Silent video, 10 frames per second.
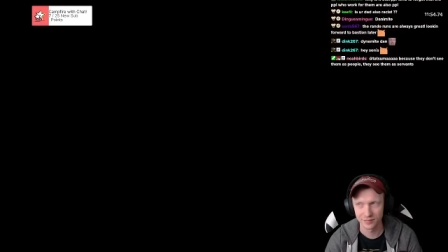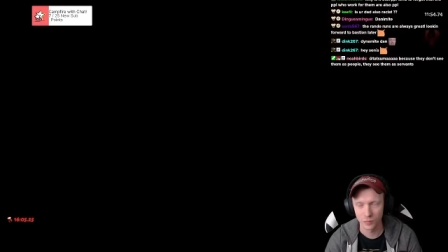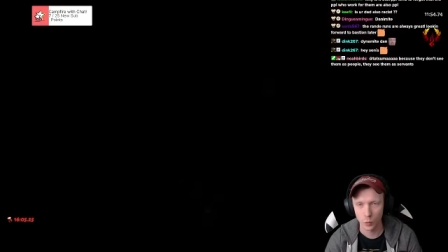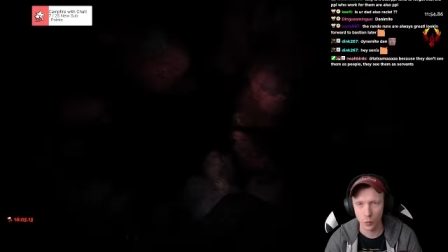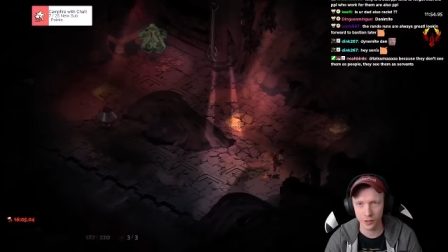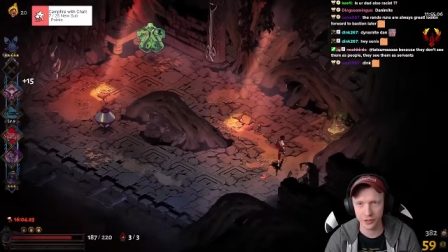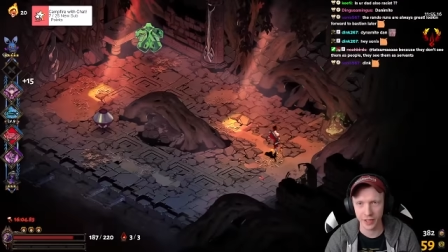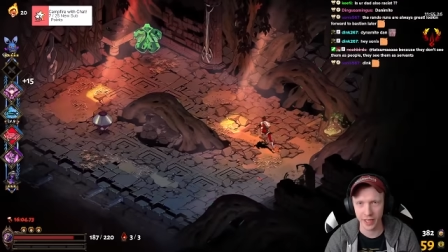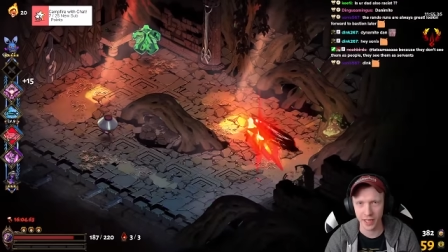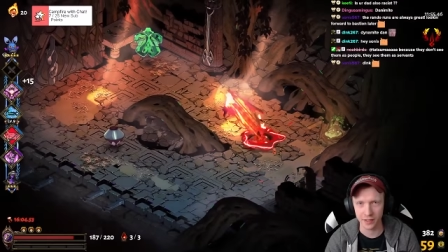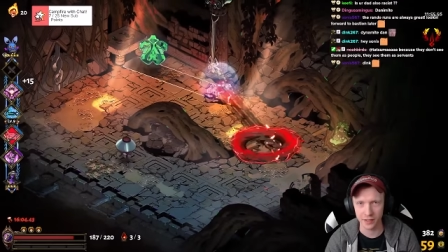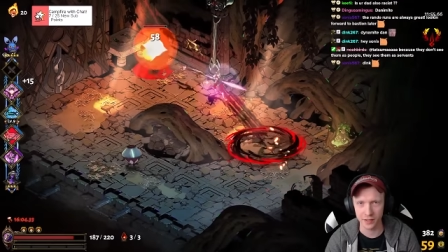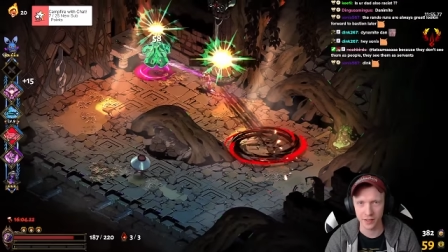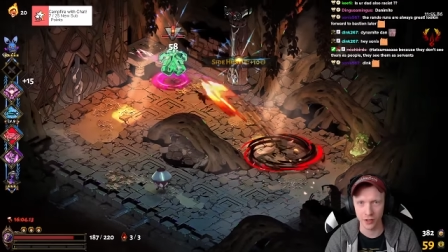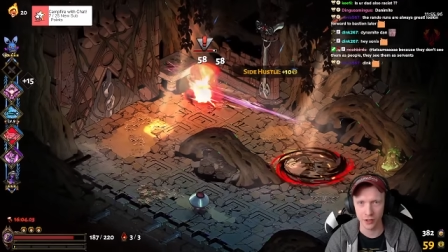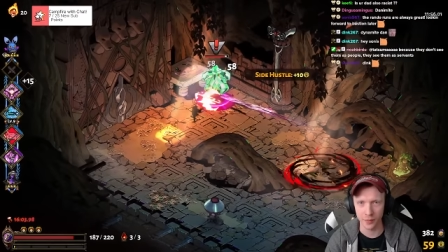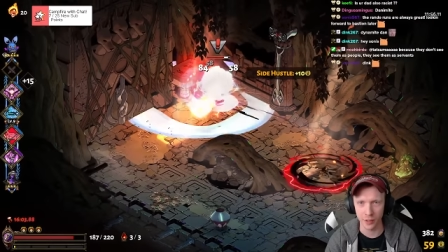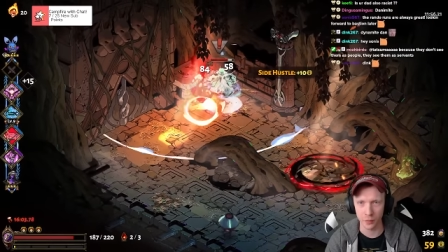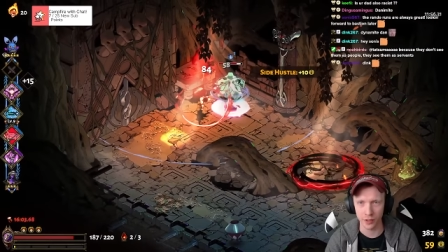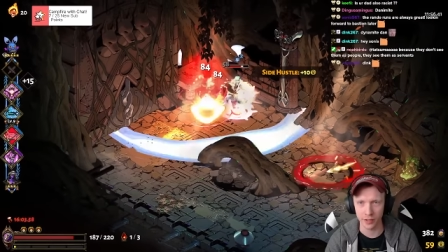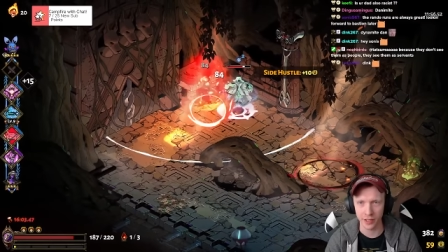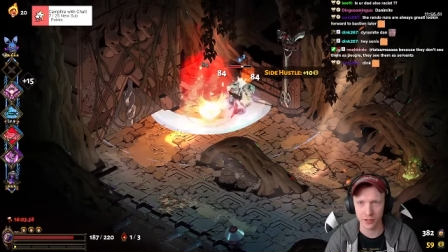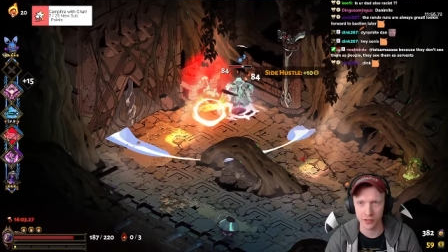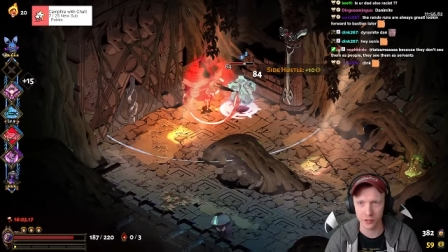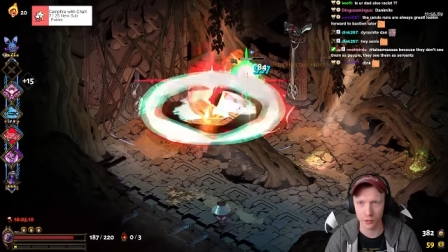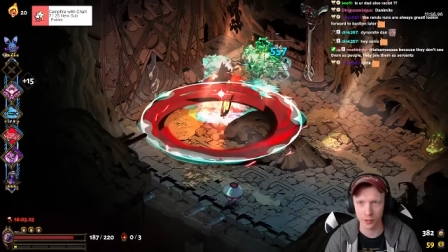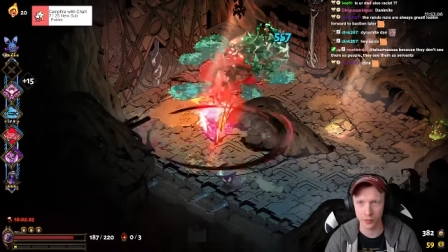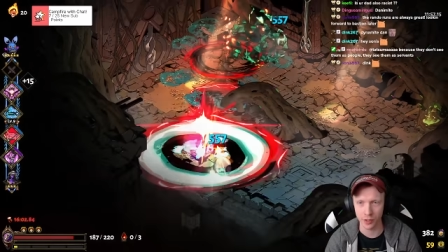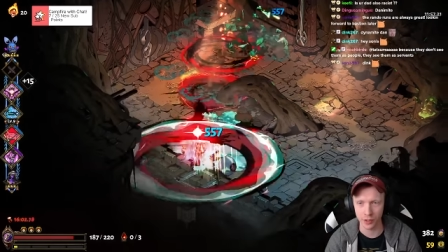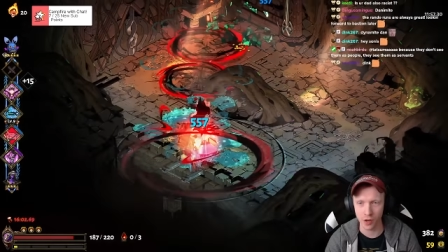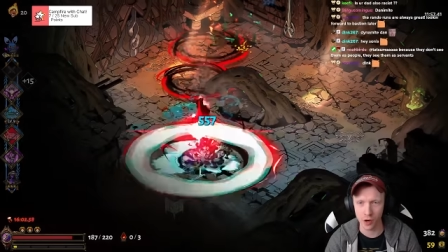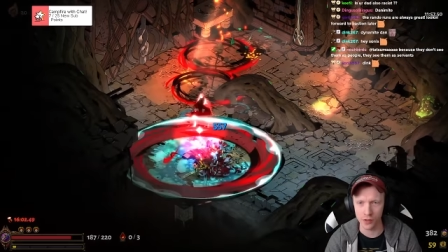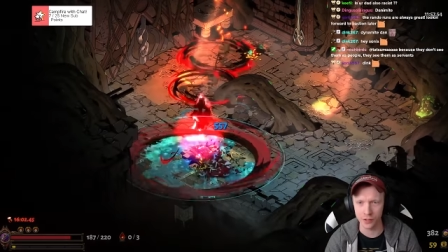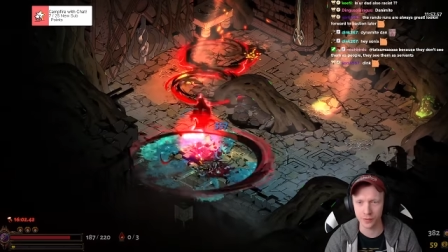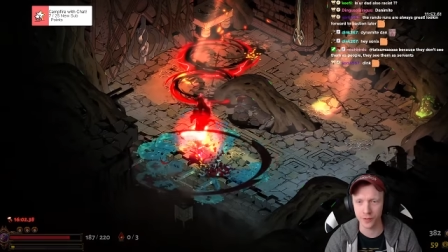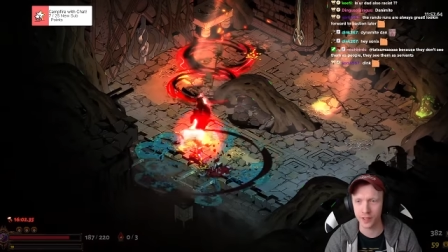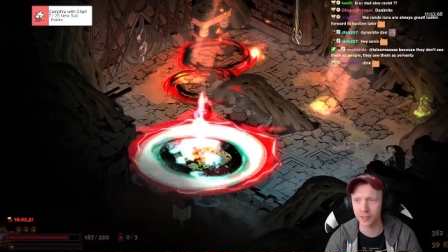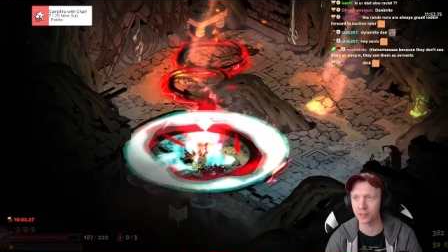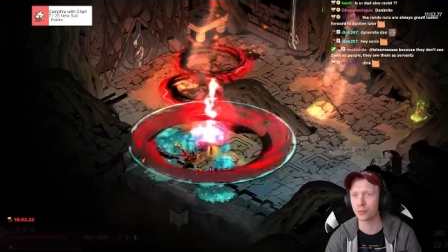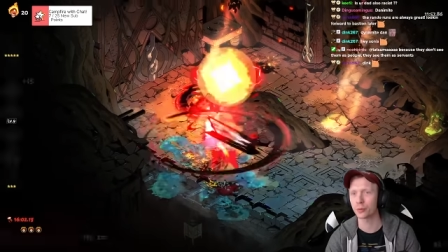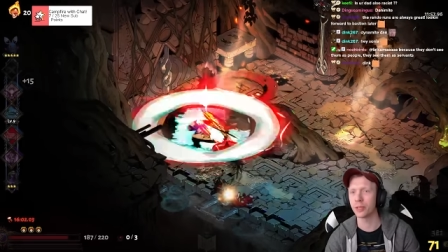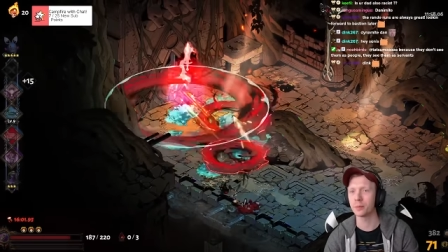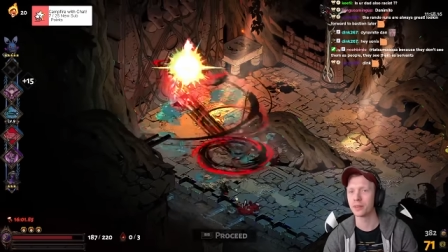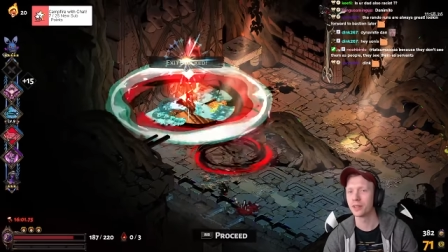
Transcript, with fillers: Who else did I have to tell them they weren't allowed in the store anymore? Oh, this fucking creep.